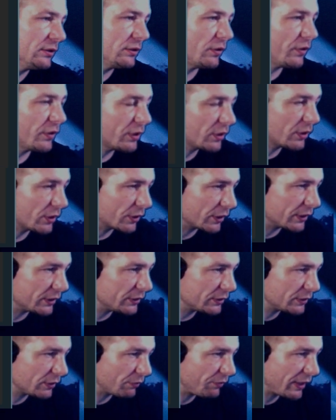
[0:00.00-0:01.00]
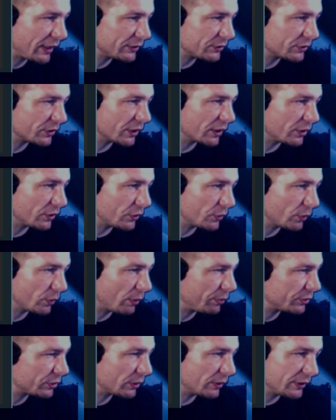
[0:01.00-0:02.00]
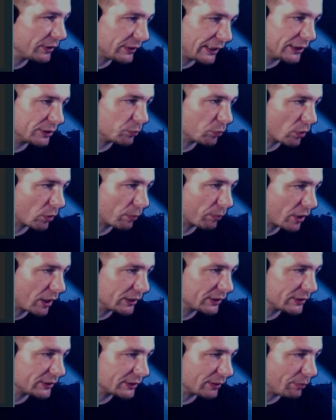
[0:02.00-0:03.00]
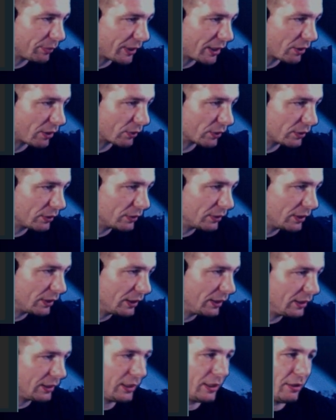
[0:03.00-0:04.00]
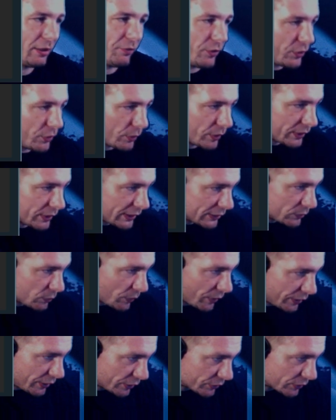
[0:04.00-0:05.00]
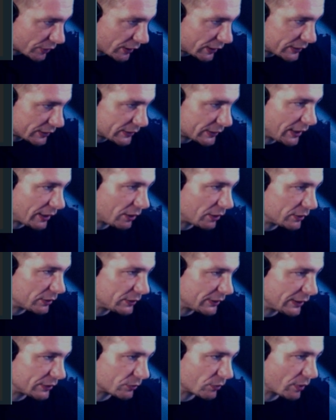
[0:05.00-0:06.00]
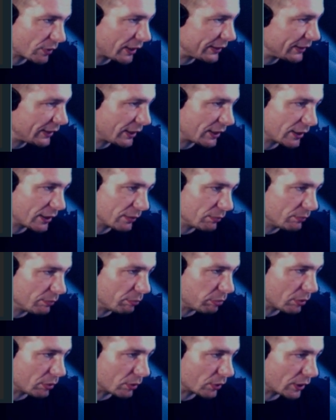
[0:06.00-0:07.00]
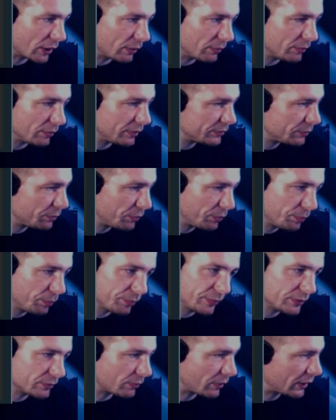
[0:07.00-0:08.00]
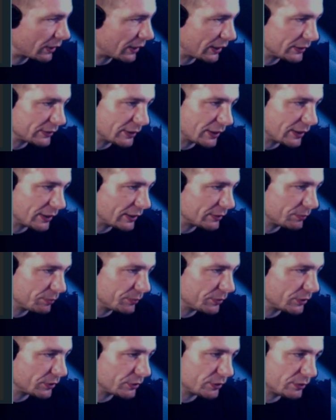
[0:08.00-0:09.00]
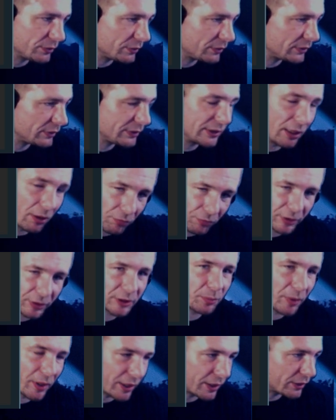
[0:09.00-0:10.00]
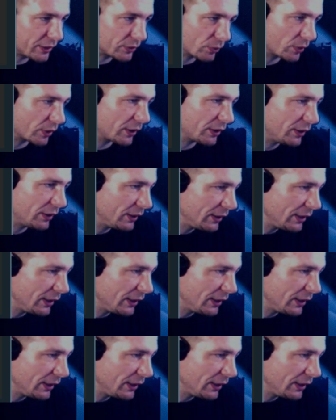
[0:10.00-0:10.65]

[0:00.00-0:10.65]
So the faster it can do it, but it takes more processing power. And if you do it this way and you're trying to scale, it says right there, blurry. It's like I said, it's just self-explanatory.